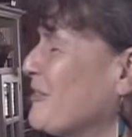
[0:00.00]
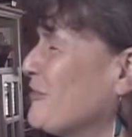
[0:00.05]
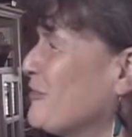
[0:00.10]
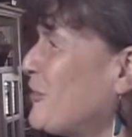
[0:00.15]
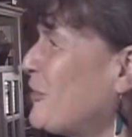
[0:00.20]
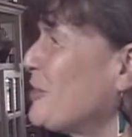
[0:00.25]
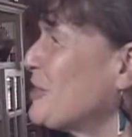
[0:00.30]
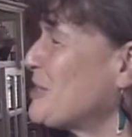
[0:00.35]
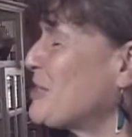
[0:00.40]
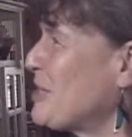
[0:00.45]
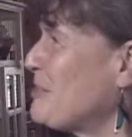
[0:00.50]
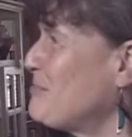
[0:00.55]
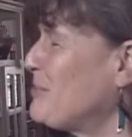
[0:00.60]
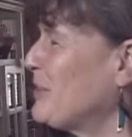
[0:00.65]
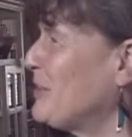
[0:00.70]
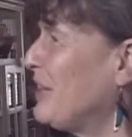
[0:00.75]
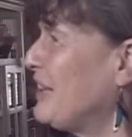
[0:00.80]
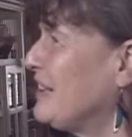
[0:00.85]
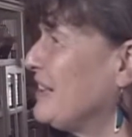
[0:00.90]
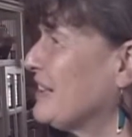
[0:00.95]
for
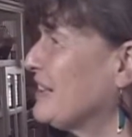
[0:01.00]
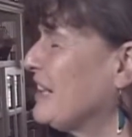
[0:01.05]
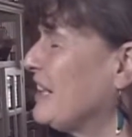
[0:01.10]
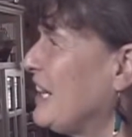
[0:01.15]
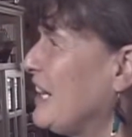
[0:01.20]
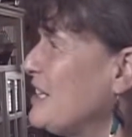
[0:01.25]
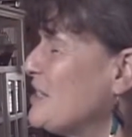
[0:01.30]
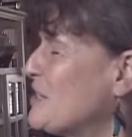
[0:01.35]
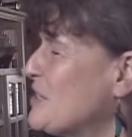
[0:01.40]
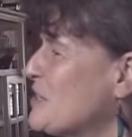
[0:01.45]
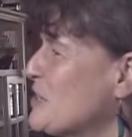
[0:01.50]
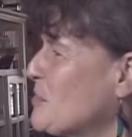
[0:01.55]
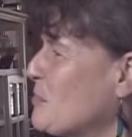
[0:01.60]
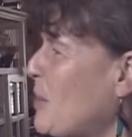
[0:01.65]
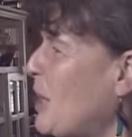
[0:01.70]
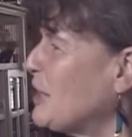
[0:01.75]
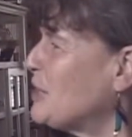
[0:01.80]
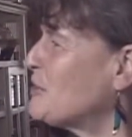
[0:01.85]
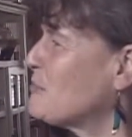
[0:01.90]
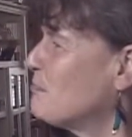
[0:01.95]
example, the latest
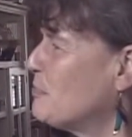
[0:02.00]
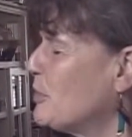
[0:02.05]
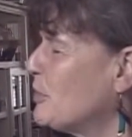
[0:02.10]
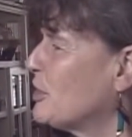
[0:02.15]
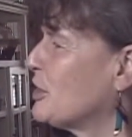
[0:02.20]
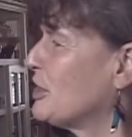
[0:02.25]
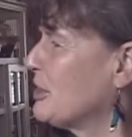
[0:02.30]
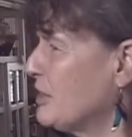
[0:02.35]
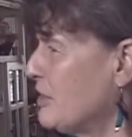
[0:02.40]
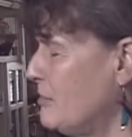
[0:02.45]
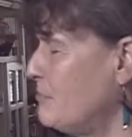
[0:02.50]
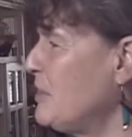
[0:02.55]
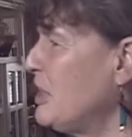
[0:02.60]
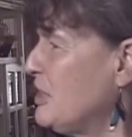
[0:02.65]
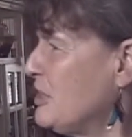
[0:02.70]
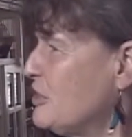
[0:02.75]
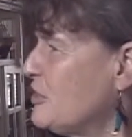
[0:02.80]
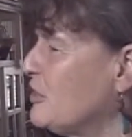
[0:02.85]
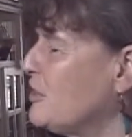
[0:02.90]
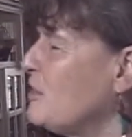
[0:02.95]
white book, the
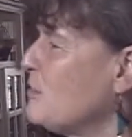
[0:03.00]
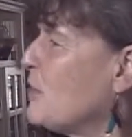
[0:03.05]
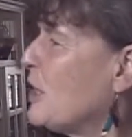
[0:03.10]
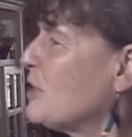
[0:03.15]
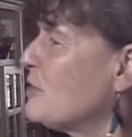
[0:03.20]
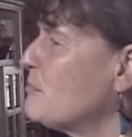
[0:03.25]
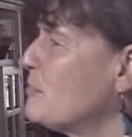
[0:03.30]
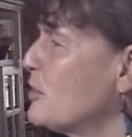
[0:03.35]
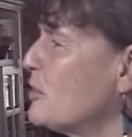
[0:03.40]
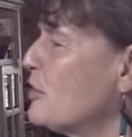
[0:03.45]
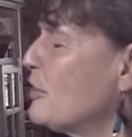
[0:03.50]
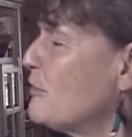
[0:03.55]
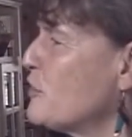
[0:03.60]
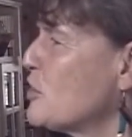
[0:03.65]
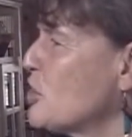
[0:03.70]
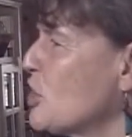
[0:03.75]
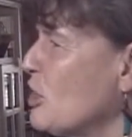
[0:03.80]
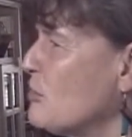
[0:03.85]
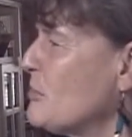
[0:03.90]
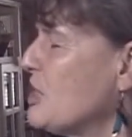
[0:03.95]
military white book of
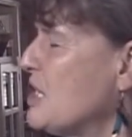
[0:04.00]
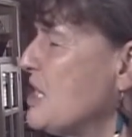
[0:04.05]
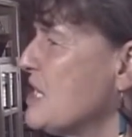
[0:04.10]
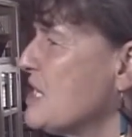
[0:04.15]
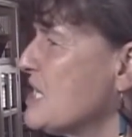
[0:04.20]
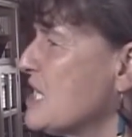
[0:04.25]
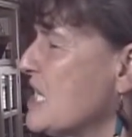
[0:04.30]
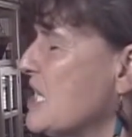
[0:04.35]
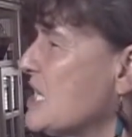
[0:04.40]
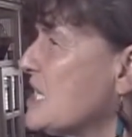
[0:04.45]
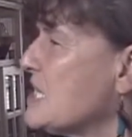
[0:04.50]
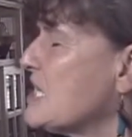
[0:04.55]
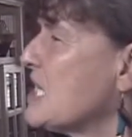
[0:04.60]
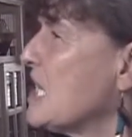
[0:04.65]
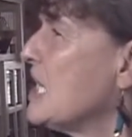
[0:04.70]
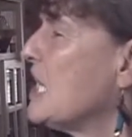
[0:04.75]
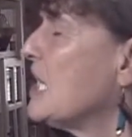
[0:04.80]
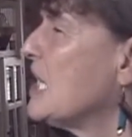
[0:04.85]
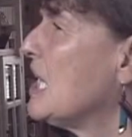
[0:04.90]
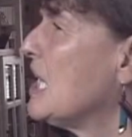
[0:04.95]
Germany says